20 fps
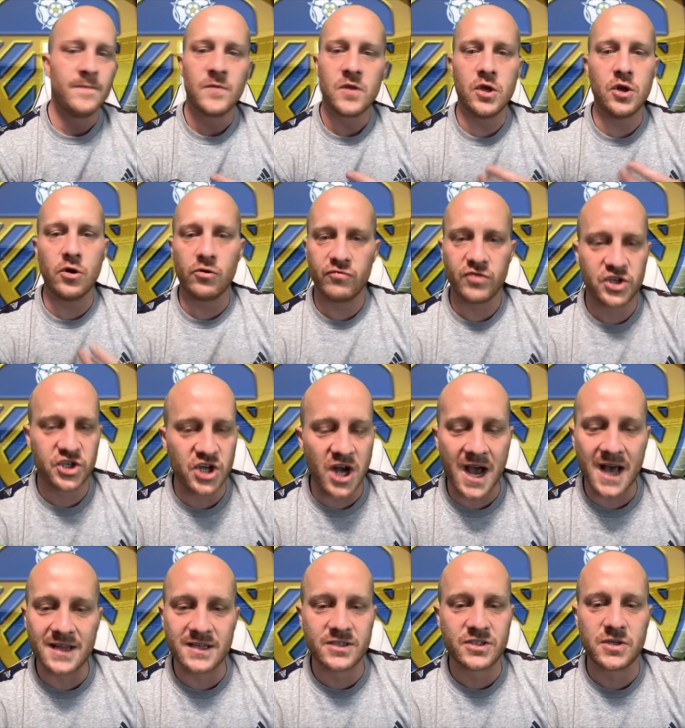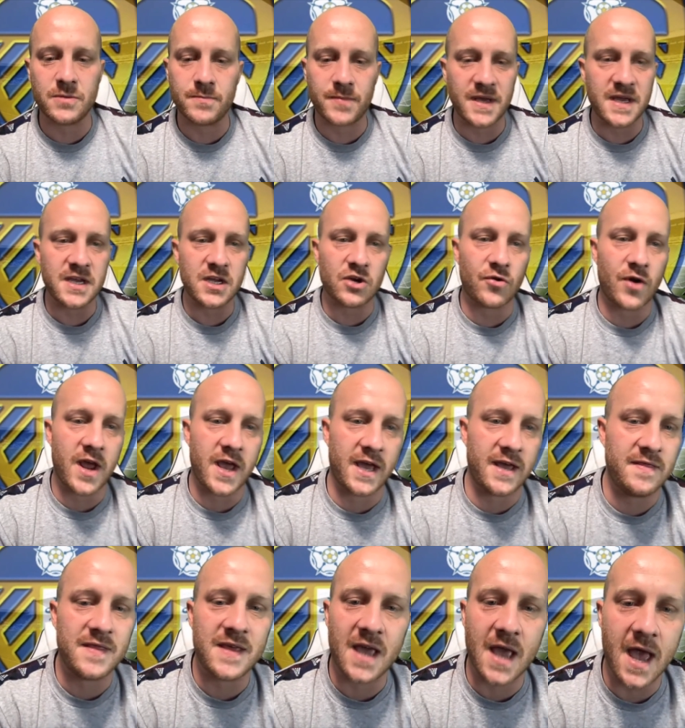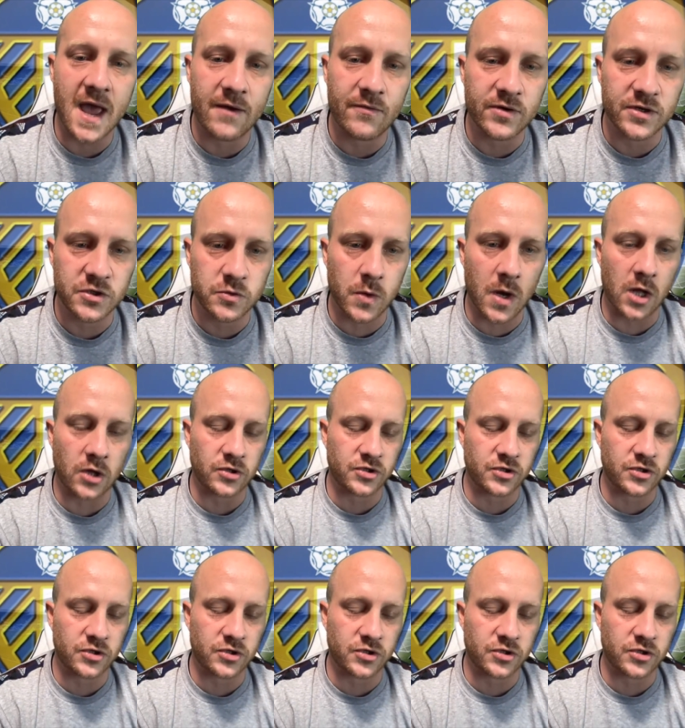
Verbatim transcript: you know, Richarlison being great in the air as well.